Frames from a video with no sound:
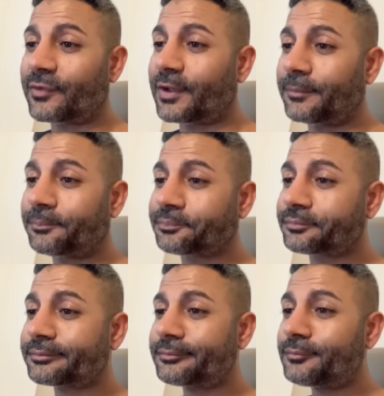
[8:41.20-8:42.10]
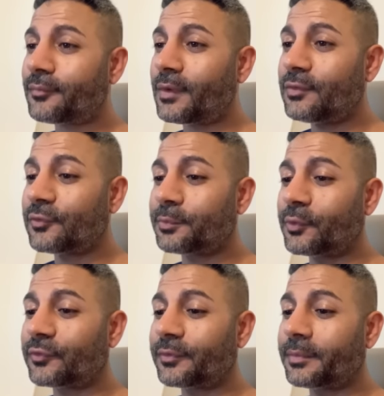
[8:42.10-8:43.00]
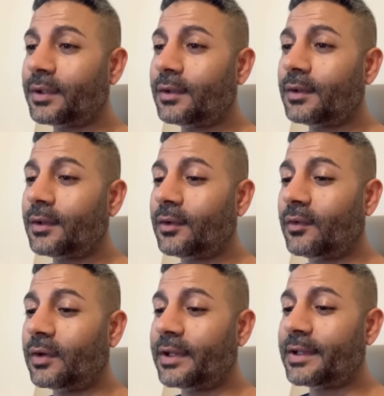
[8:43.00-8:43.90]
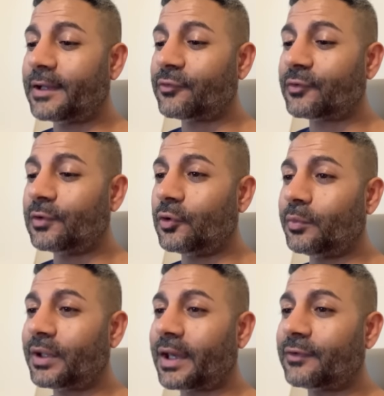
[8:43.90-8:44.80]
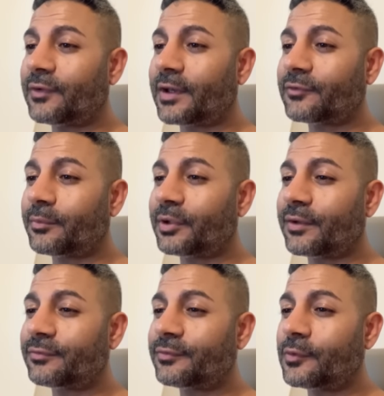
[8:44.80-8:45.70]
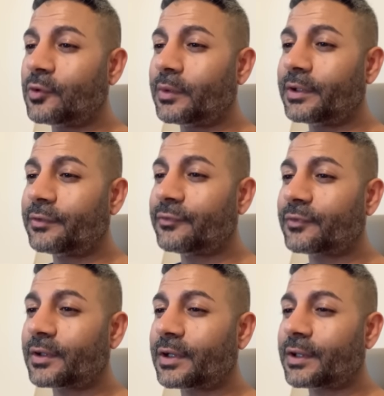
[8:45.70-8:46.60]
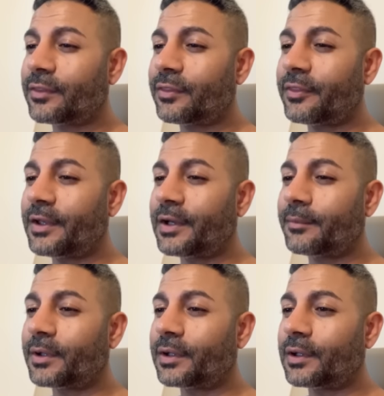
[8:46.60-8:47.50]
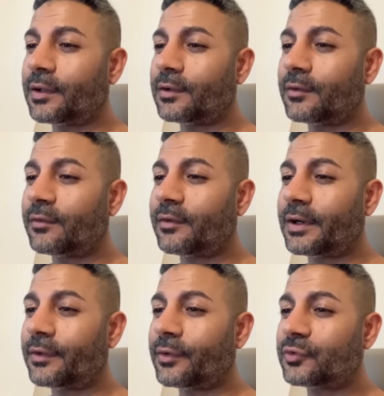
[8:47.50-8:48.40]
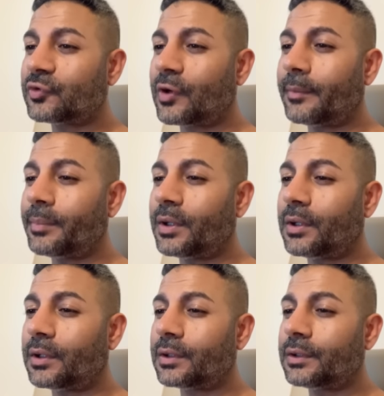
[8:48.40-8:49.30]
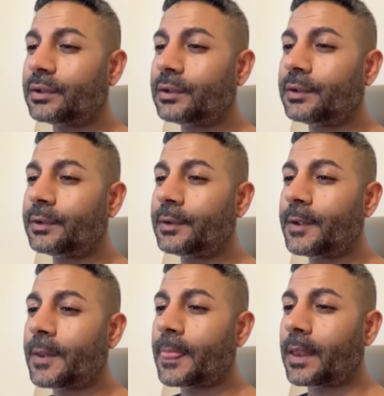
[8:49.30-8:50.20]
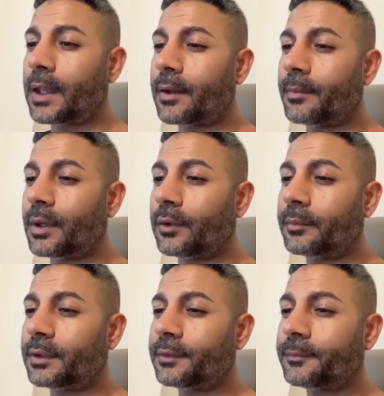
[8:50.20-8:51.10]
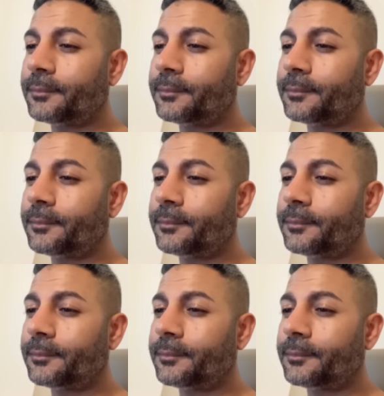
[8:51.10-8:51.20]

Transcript: there. Just put some oil in there just to lubricate it as I bring it forwards. I think I'm going to go around the top part in a moment.